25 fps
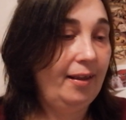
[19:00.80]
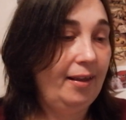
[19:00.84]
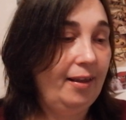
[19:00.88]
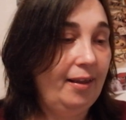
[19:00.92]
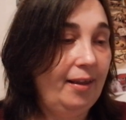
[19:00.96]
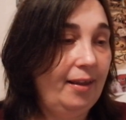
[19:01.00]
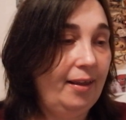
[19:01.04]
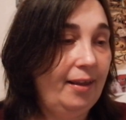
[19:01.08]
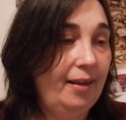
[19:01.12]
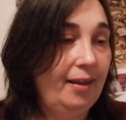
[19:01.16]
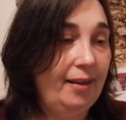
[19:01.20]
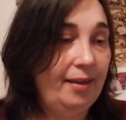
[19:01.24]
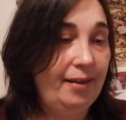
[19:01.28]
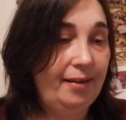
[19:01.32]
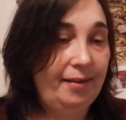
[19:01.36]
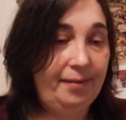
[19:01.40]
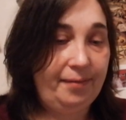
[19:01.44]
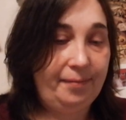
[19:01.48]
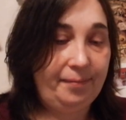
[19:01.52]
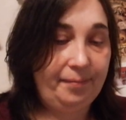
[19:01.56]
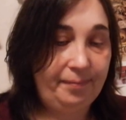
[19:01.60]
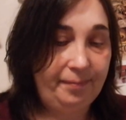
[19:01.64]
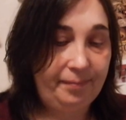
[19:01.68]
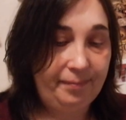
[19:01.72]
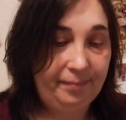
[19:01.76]

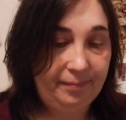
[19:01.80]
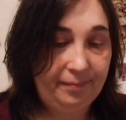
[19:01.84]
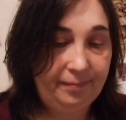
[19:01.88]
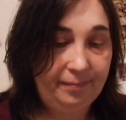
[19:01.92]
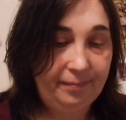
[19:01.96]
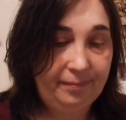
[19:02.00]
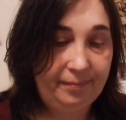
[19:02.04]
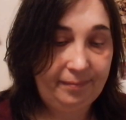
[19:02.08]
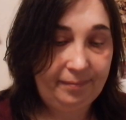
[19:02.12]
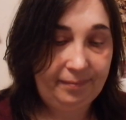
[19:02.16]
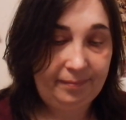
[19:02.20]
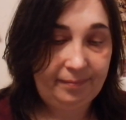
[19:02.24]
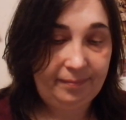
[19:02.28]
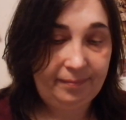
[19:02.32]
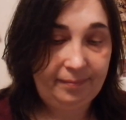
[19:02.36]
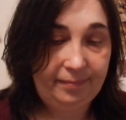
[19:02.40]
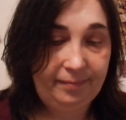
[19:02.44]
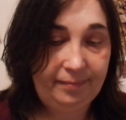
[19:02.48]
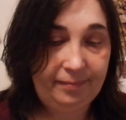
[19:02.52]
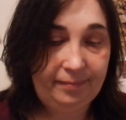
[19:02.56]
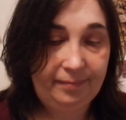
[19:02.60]
(no one is talking)